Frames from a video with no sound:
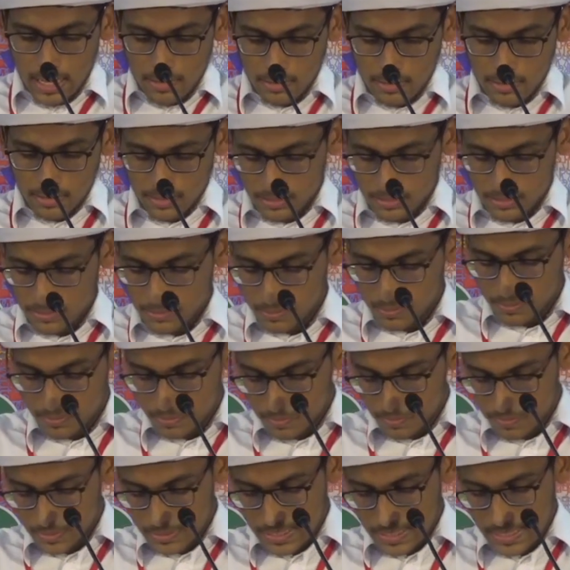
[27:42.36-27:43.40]

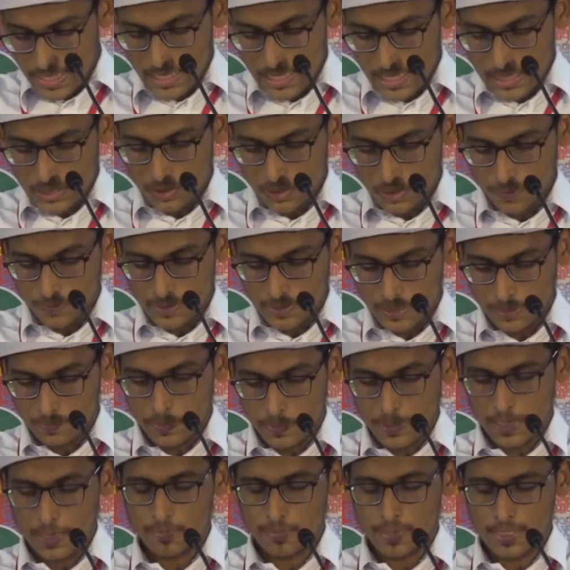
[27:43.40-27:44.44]
with the last of the
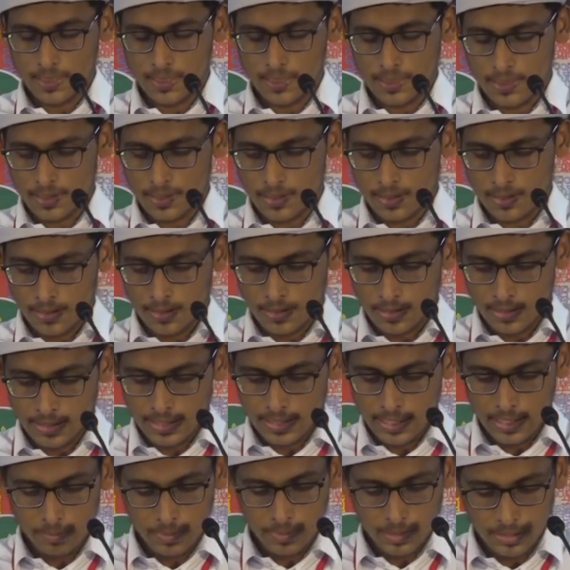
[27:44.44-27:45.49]
previous
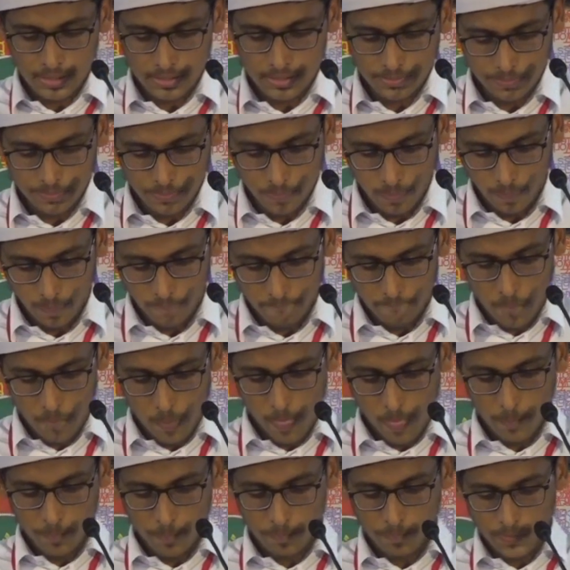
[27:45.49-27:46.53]
chapter.
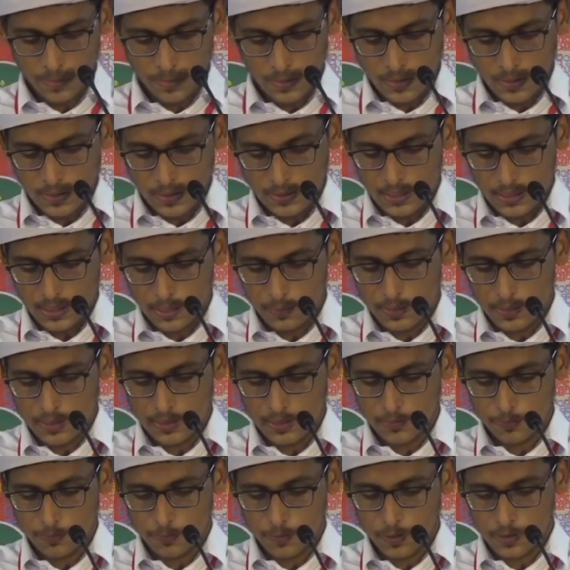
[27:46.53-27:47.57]
Third one,
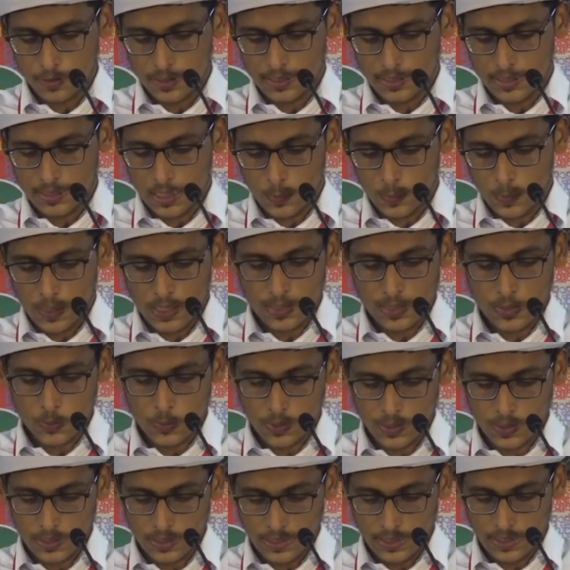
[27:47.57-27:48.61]
for the
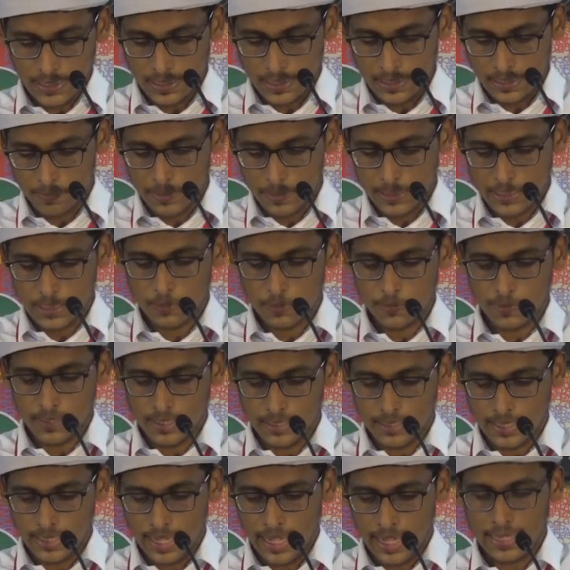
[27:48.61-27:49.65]
tawazun, that in between
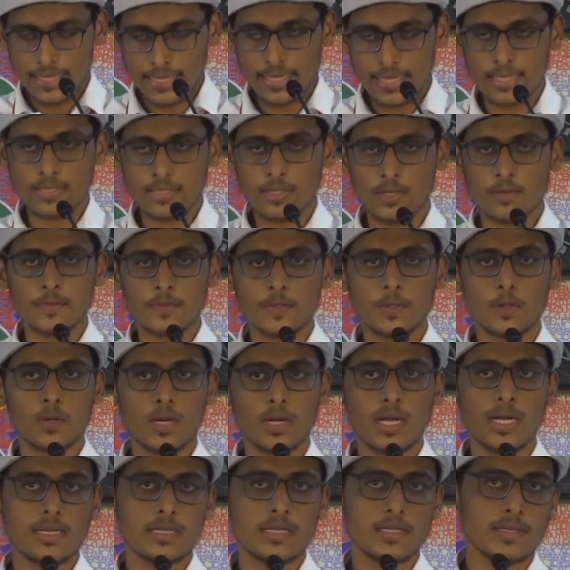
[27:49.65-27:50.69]
the endings of
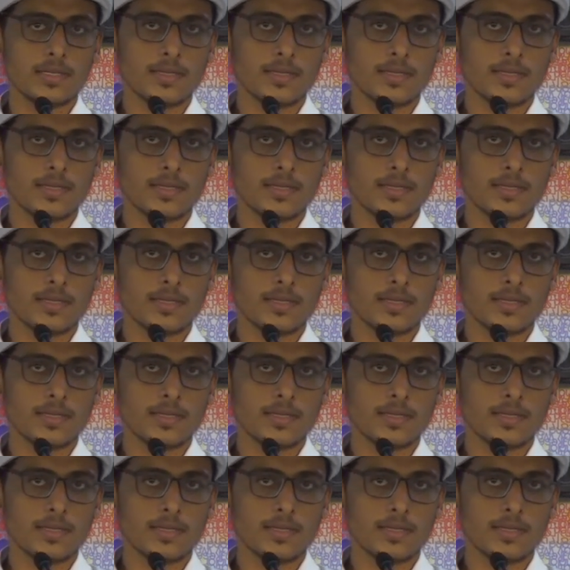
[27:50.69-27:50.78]
surahs.